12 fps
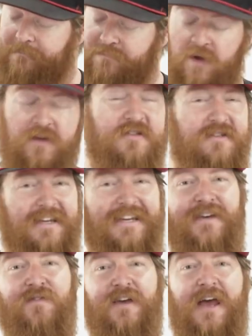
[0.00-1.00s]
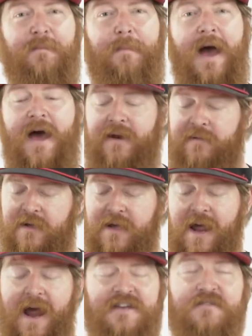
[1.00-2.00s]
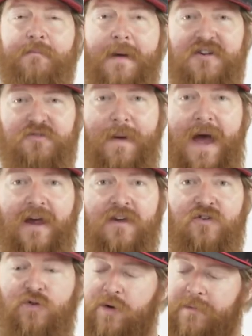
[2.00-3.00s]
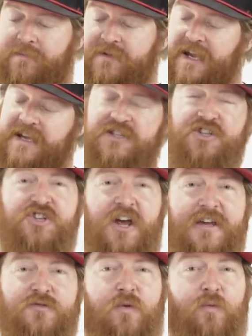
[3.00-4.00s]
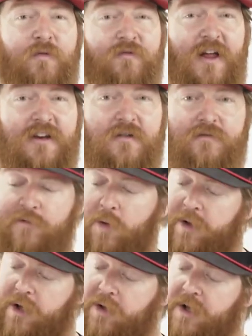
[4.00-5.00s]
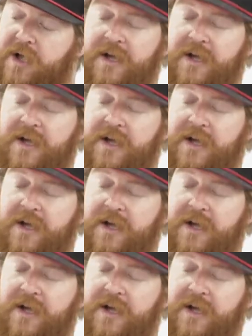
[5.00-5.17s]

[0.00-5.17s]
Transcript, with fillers: Now, this is EVA padded, has a mesh backing to it, daisy chains with reflective foil,